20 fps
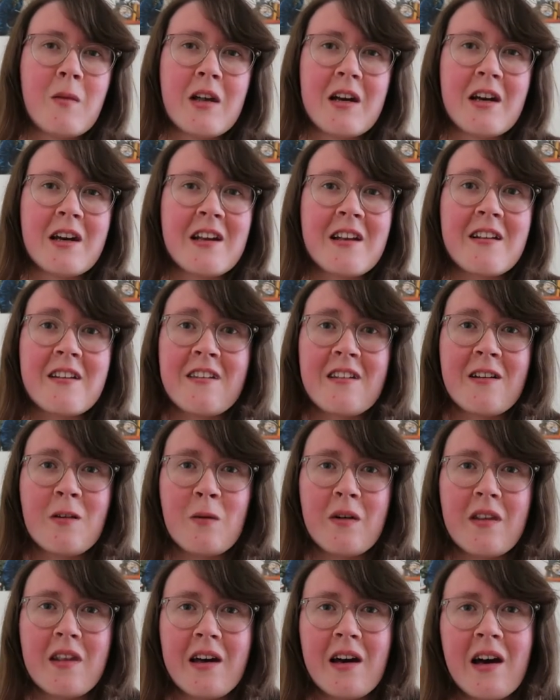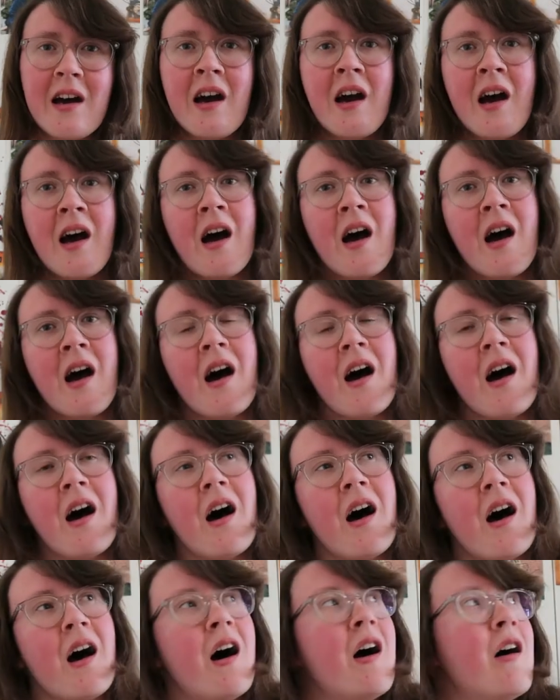gonna sit with it.
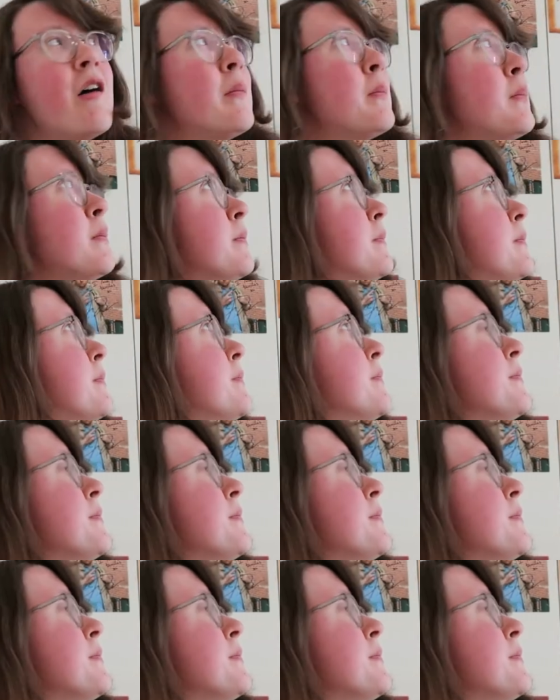Um,